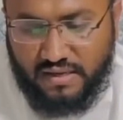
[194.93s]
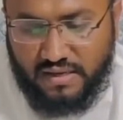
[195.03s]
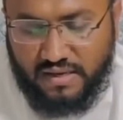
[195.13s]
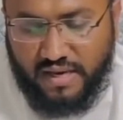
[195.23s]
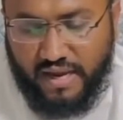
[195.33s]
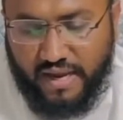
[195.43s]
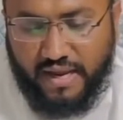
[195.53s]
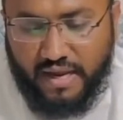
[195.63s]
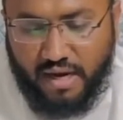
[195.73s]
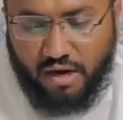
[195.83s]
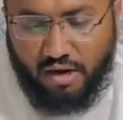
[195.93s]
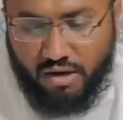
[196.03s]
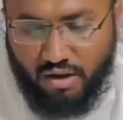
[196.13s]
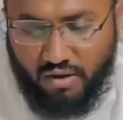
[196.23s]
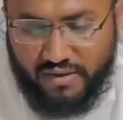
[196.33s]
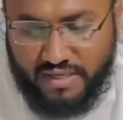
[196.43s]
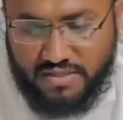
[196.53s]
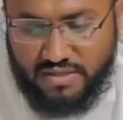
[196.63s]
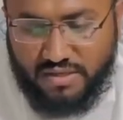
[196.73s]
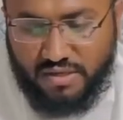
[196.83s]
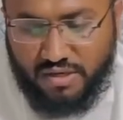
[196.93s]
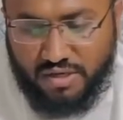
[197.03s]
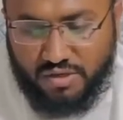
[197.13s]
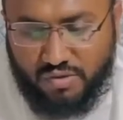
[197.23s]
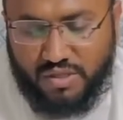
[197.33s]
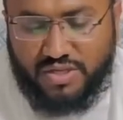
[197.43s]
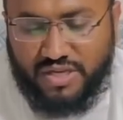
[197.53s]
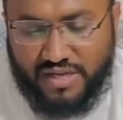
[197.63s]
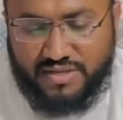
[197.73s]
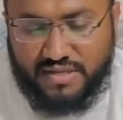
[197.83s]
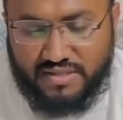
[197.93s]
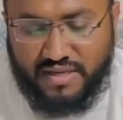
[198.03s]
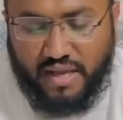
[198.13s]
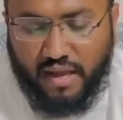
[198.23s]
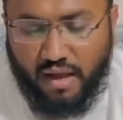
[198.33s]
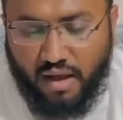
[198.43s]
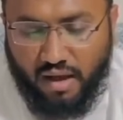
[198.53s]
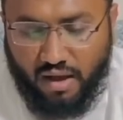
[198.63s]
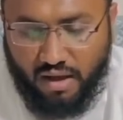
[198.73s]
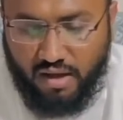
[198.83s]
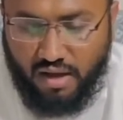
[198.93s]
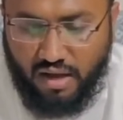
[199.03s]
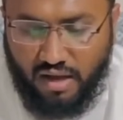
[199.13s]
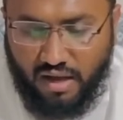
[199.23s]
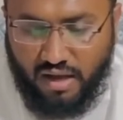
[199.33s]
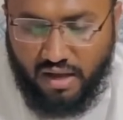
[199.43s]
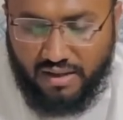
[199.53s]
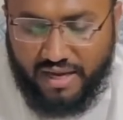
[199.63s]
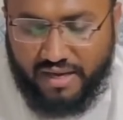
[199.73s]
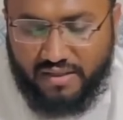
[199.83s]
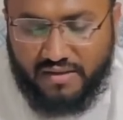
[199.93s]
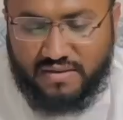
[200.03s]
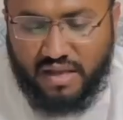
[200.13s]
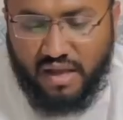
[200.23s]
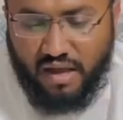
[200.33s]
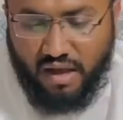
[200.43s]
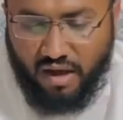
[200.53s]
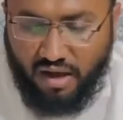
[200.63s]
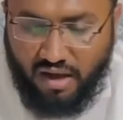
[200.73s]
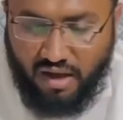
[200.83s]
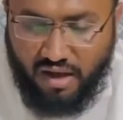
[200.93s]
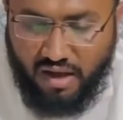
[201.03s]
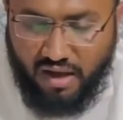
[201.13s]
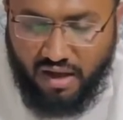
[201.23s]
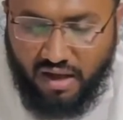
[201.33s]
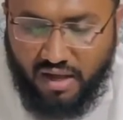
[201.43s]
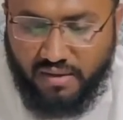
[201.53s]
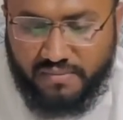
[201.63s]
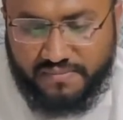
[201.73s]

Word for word: Yeah, closest to the chest. Say ha like this. Ha.